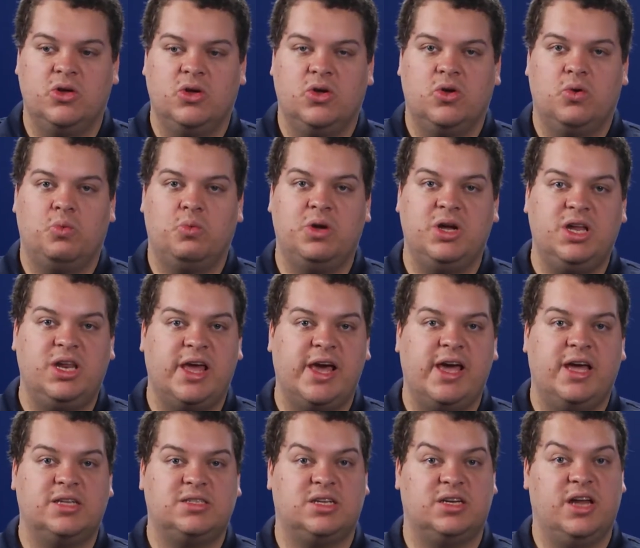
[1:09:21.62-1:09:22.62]
Relay
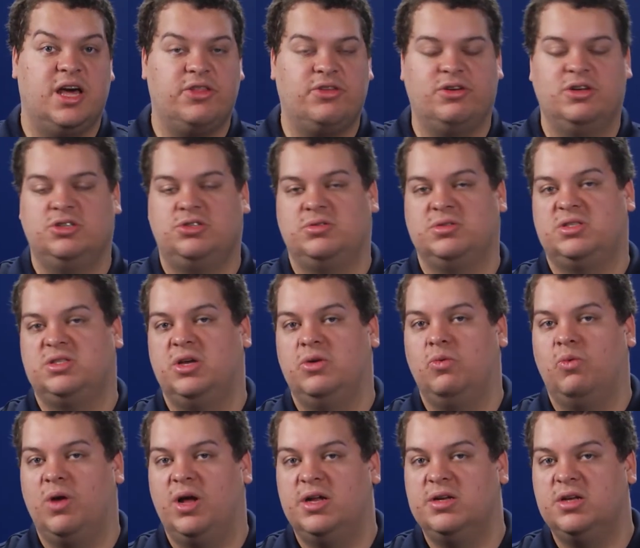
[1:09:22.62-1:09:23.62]
is another interesting
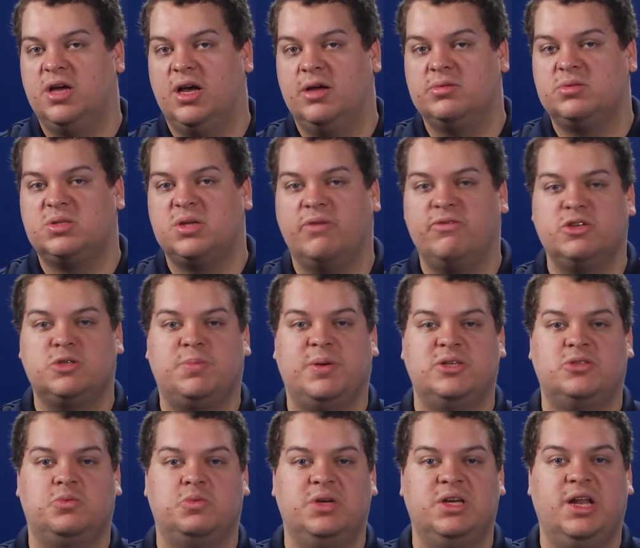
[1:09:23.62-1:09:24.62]
one. Service
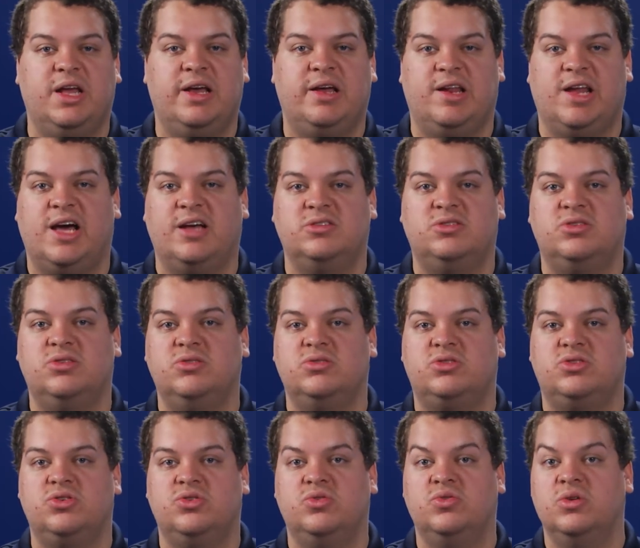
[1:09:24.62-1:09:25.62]
Bus Relay allows you
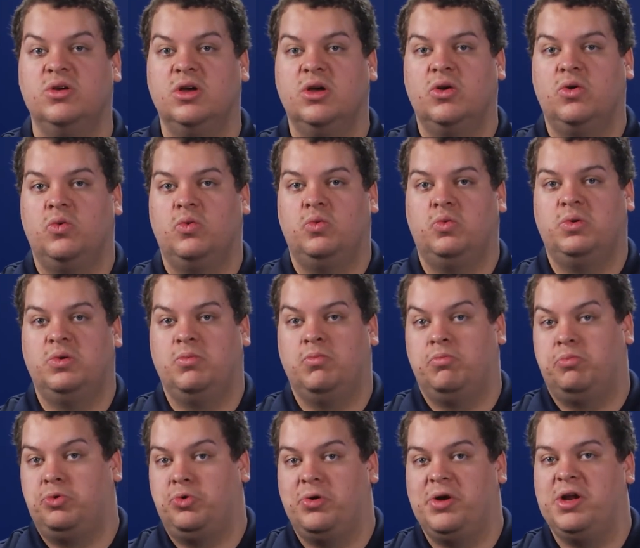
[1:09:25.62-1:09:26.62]
to
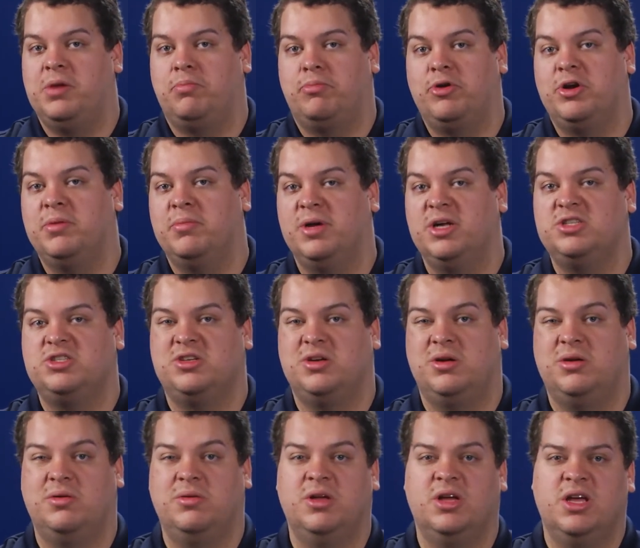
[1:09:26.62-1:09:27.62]
create
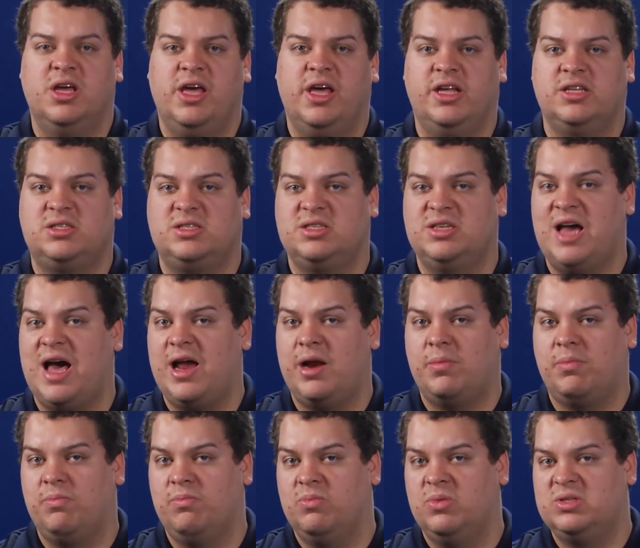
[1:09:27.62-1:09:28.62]
it's
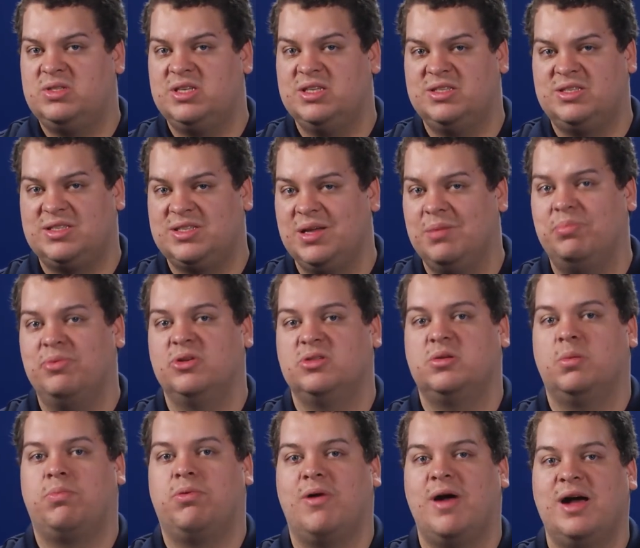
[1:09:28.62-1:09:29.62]
not as simple as a
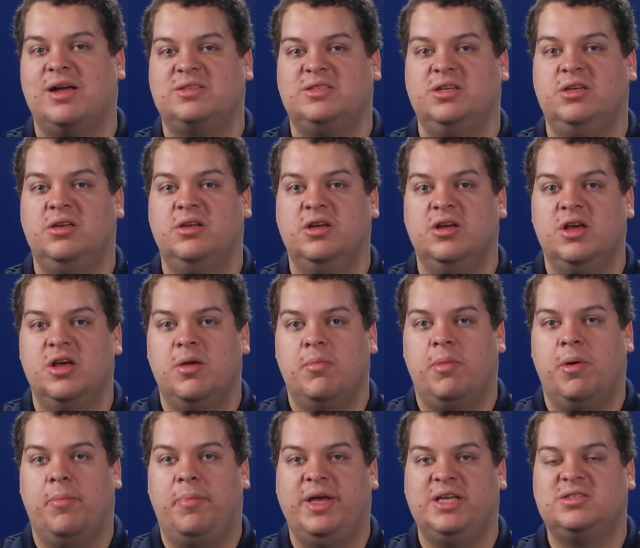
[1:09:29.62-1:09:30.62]
proxy,
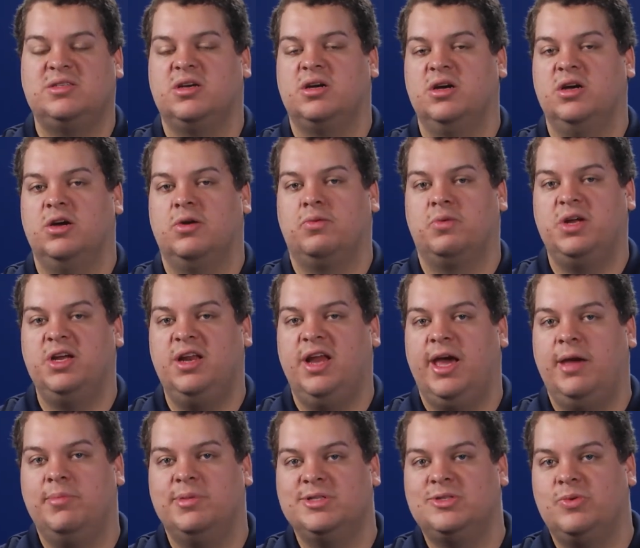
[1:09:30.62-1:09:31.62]
but basically a relay
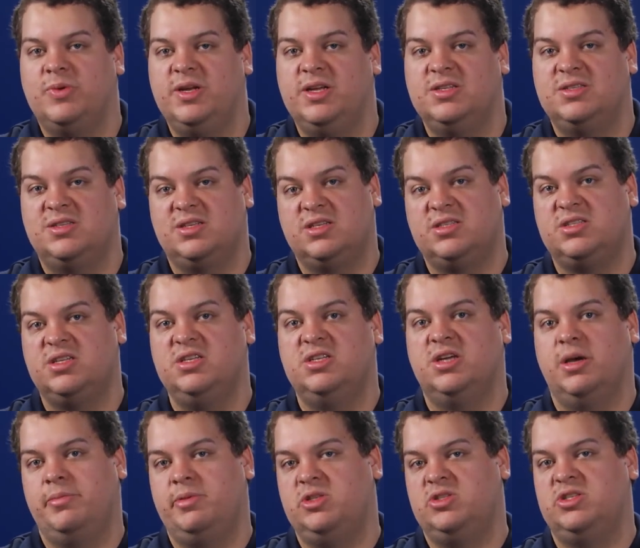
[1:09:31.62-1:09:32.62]
between existing
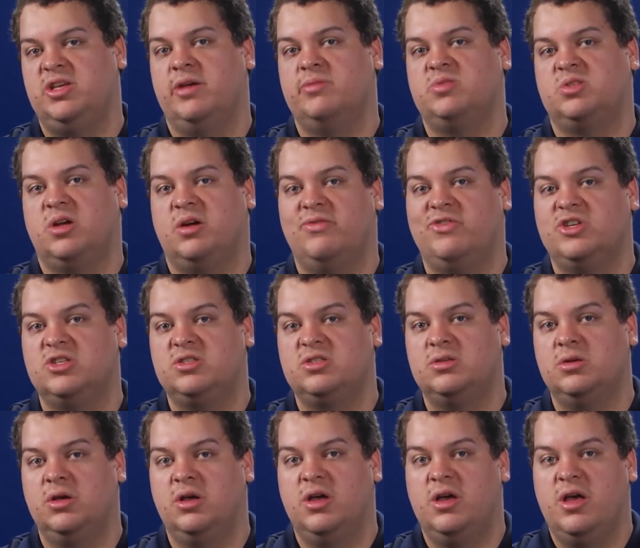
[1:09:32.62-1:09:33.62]
WCF service
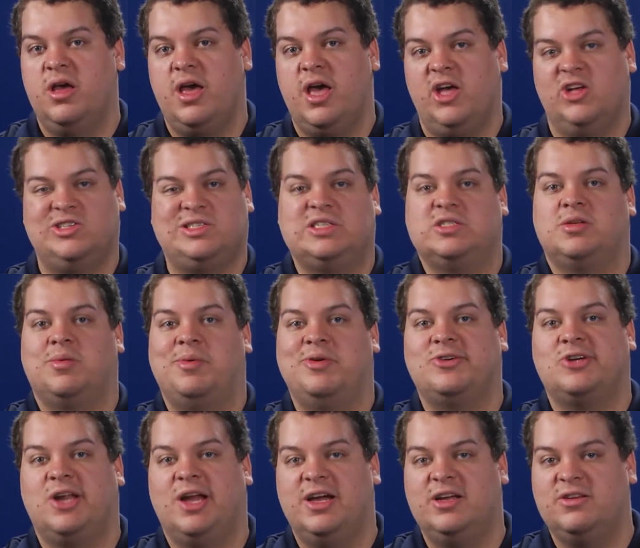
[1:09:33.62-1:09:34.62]
and some type of
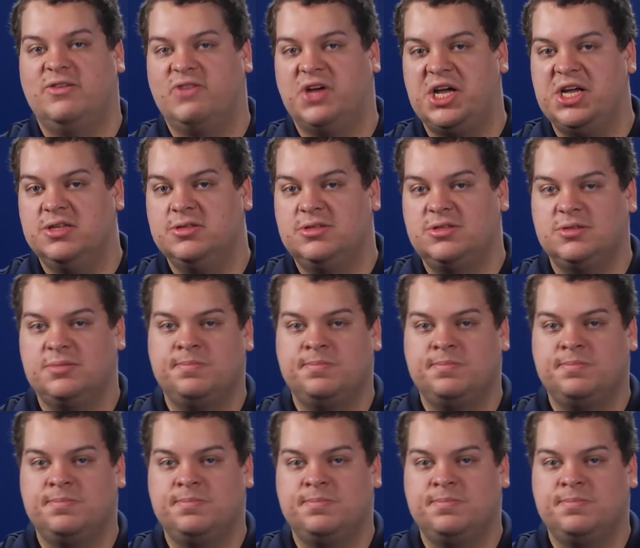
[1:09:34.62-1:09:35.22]
client device.